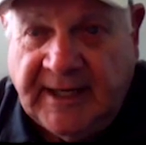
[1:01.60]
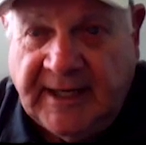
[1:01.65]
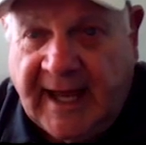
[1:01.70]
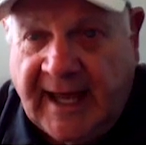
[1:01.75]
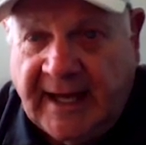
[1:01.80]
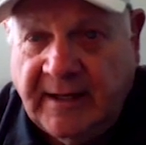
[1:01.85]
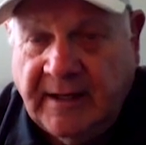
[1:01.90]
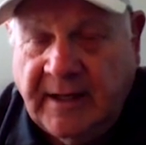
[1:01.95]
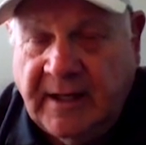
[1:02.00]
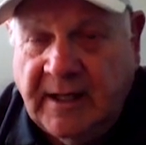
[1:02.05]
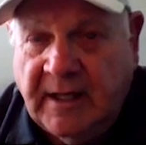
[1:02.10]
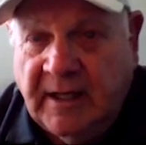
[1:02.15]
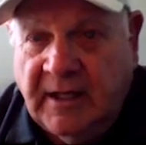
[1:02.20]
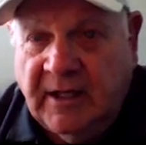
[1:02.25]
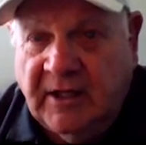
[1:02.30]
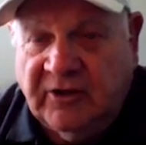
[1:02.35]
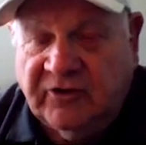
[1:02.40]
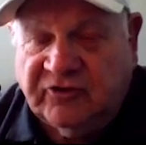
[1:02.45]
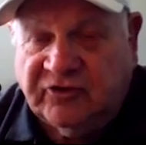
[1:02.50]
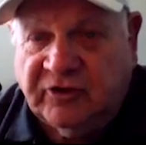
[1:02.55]
not.
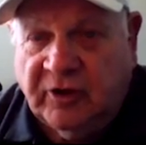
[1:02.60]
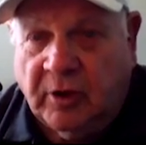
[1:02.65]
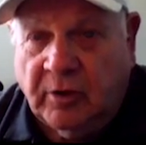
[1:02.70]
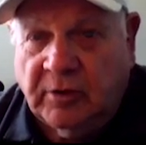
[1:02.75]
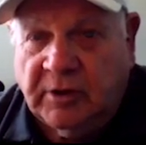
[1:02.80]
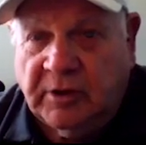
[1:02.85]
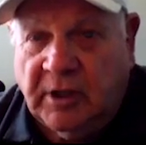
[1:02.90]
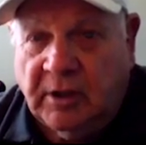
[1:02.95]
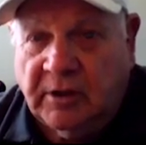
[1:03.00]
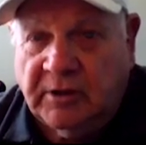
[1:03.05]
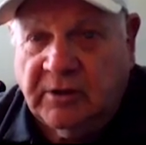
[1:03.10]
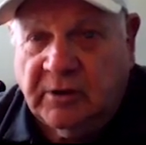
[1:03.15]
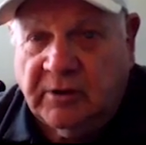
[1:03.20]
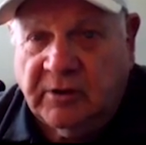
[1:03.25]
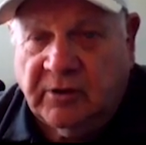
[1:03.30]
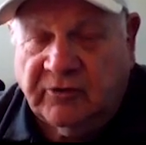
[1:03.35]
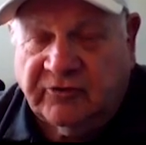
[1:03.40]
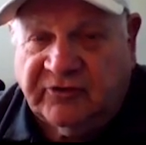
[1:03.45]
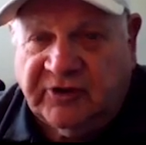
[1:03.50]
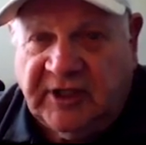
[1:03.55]
So
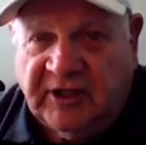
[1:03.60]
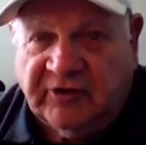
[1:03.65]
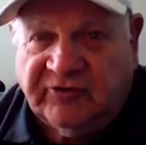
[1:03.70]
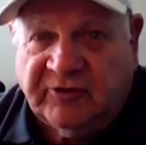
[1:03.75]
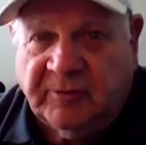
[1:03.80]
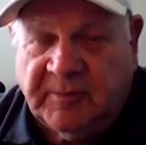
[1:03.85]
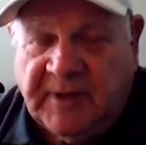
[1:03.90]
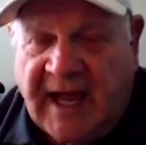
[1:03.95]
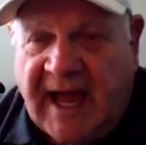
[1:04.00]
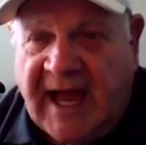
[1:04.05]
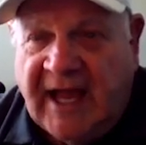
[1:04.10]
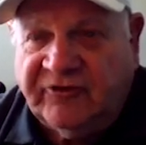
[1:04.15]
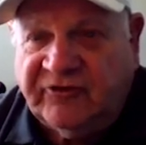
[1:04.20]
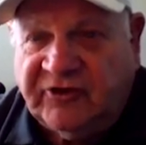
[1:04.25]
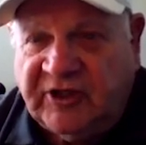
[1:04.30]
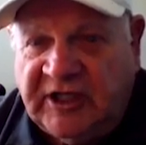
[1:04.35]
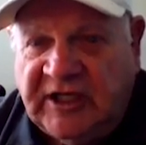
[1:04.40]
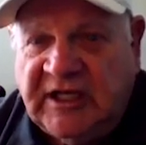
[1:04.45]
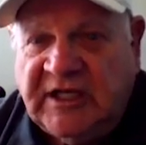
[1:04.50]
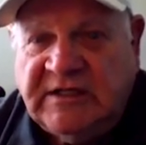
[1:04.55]
you're seeing some
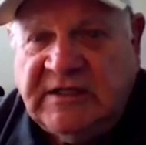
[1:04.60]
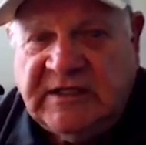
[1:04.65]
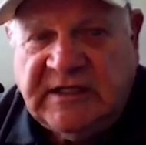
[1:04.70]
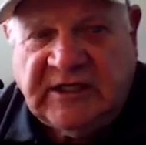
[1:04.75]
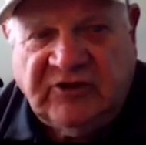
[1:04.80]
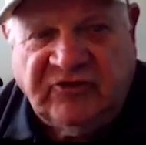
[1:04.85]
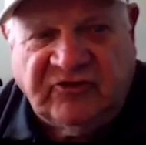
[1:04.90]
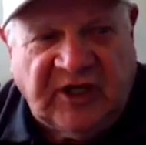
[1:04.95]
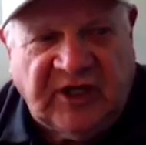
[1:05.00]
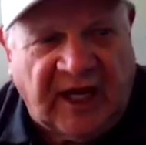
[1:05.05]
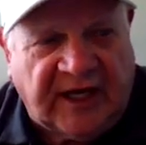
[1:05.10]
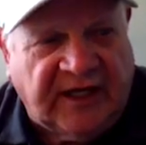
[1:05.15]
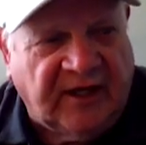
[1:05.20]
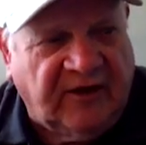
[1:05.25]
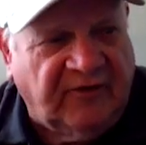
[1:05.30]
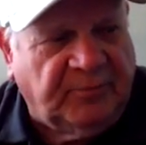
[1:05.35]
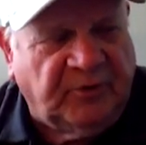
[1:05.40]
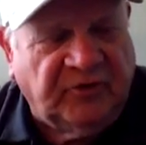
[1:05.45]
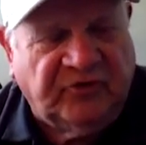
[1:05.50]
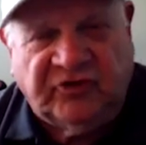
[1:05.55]
guys in
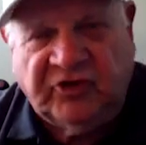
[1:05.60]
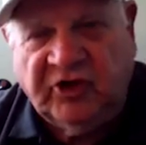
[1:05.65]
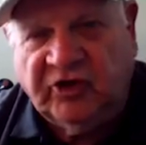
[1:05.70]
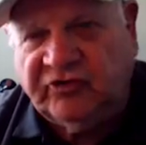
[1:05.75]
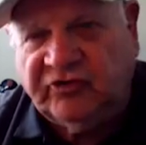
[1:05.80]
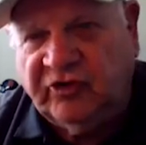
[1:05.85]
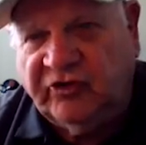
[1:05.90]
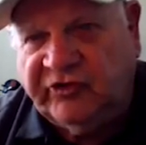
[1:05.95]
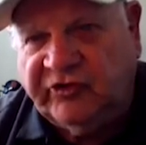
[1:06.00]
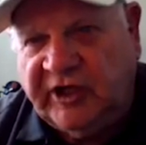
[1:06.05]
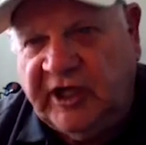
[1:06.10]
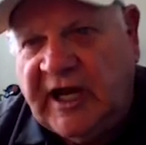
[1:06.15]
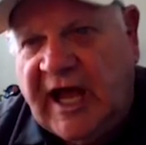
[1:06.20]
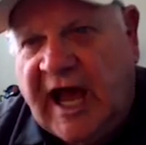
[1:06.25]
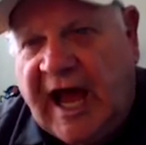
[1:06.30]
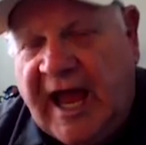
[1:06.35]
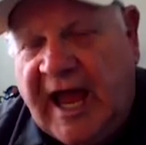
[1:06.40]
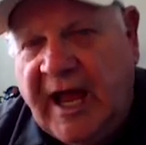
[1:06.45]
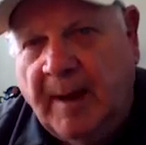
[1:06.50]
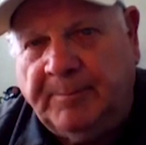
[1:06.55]
executive positions, in
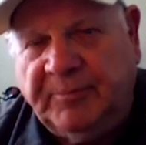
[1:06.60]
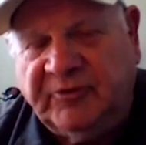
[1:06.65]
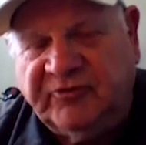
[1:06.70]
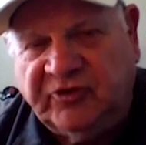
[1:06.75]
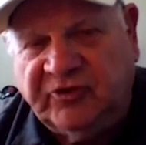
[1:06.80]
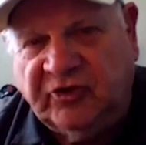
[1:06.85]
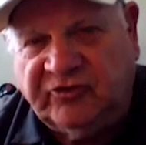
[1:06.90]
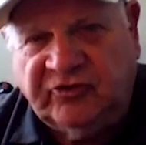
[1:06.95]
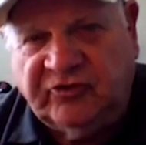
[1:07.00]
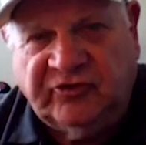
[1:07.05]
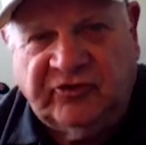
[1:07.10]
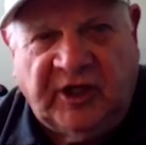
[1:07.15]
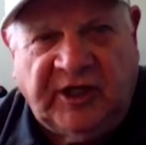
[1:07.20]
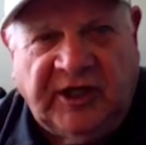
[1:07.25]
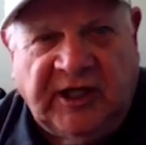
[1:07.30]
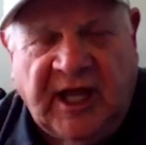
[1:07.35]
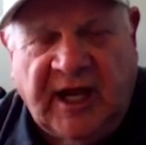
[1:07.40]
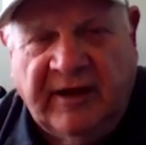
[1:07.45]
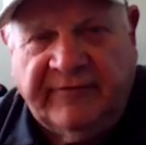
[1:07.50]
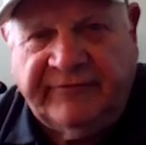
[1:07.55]
high up positions in
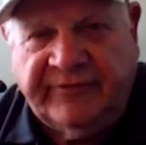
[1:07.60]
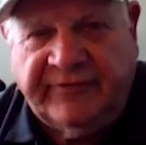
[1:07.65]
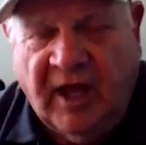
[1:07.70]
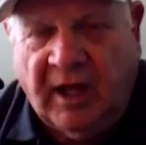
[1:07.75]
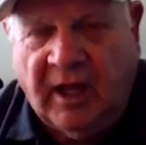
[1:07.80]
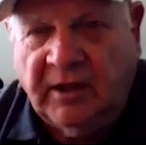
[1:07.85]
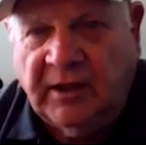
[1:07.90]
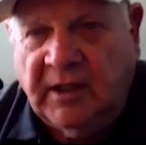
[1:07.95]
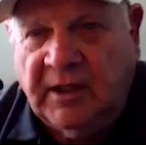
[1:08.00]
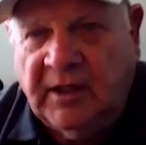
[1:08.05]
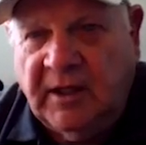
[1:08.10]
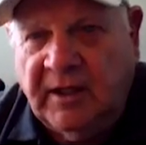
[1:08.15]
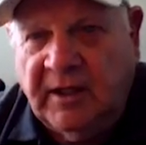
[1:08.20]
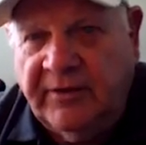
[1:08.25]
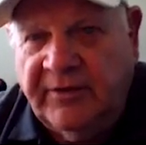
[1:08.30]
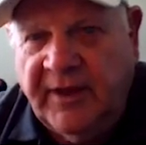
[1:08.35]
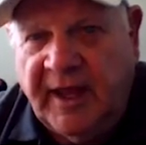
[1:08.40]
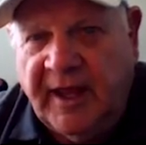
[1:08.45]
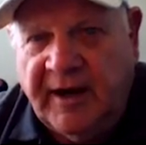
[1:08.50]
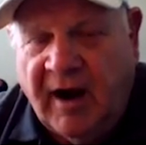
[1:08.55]
the NFL
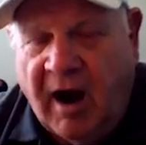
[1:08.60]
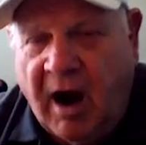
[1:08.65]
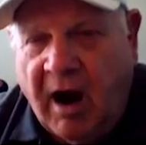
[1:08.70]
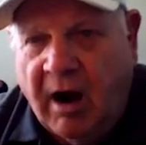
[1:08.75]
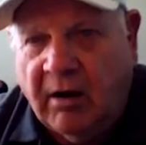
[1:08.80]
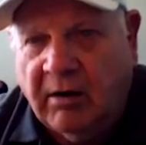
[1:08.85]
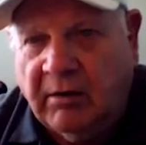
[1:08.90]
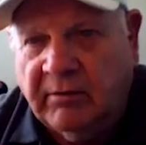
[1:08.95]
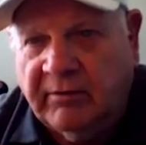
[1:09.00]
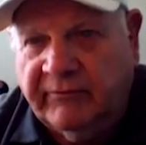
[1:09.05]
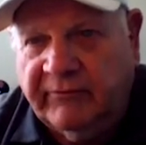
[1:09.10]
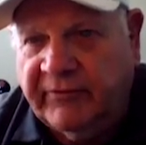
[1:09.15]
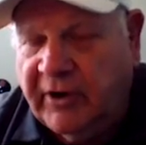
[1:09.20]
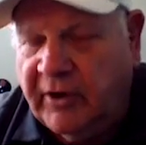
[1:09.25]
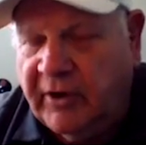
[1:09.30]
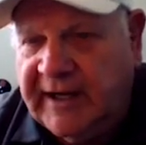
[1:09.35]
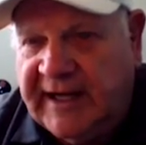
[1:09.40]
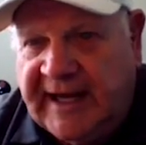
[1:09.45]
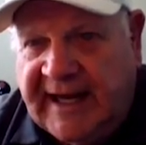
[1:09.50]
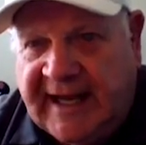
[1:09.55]
that are
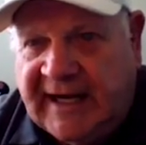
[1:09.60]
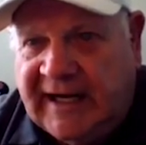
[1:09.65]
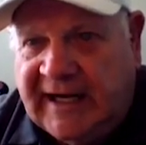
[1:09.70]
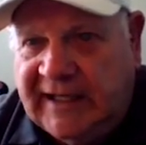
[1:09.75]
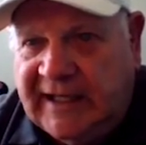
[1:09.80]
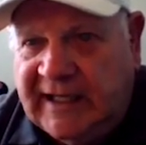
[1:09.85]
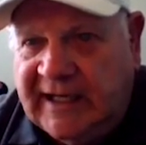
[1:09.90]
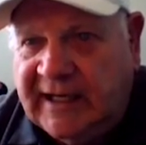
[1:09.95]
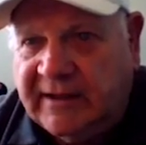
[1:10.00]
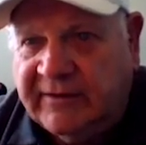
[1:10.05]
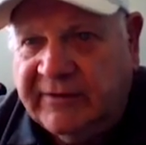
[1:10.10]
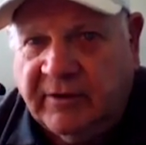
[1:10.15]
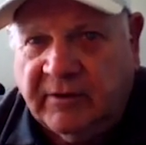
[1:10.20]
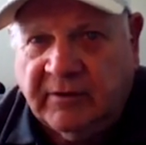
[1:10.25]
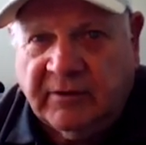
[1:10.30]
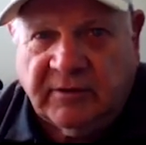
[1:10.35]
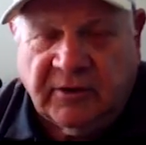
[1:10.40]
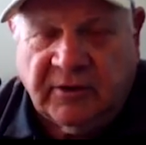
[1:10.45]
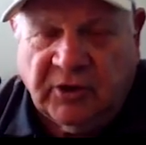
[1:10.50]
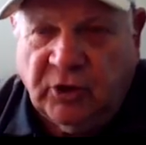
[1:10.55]
very analytic.
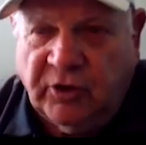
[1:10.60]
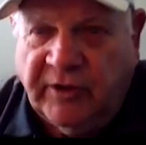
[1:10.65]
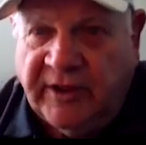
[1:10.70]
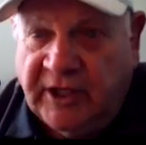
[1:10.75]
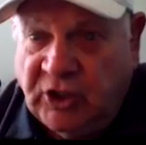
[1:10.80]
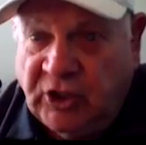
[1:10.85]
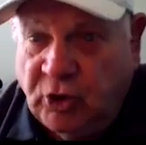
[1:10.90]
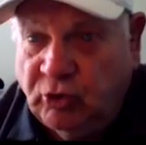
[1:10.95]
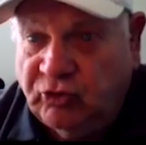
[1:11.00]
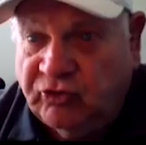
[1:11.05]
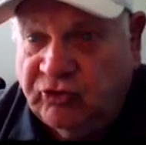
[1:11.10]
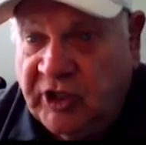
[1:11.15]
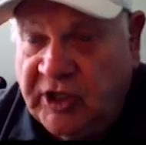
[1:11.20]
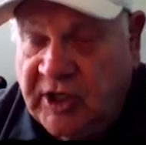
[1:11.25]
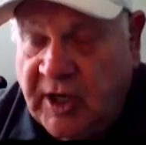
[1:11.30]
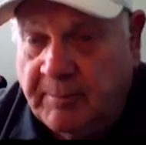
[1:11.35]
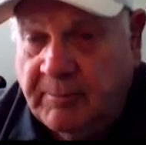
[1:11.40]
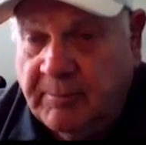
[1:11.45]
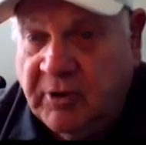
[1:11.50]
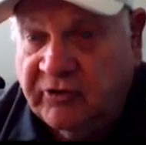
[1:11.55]
They use the
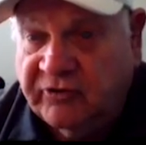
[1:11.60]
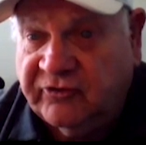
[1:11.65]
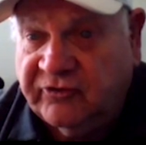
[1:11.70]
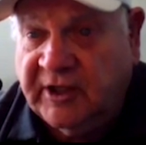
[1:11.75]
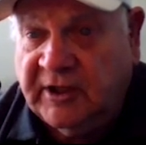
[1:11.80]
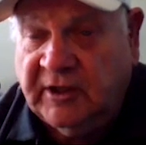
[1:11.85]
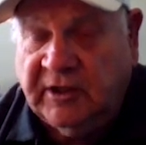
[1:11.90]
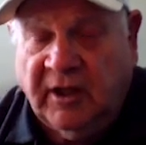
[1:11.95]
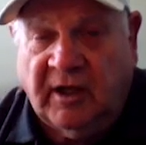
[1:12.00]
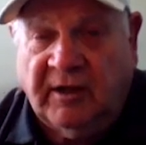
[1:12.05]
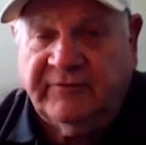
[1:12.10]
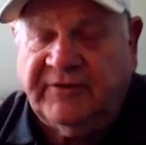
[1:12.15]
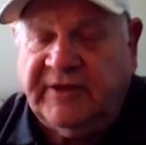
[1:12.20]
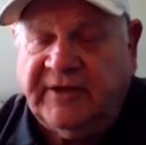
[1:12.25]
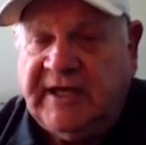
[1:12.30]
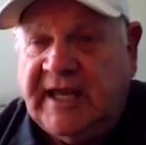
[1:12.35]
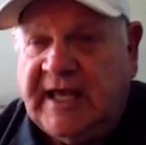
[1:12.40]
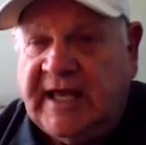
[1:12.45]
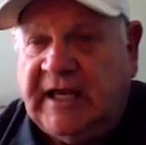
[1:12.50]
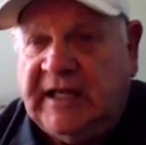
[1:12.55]
numbers, they love
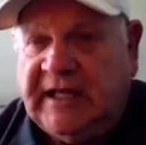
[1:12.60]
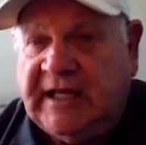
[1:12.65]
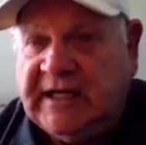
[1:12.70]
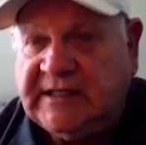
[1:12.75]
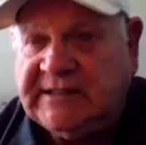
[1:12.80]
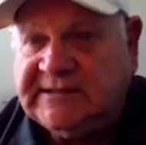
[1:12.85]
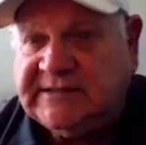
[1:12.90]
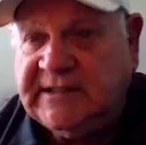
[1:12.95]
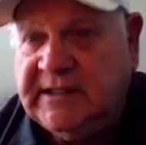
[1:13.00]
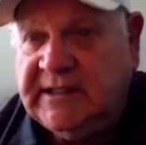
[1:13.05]
the analytics,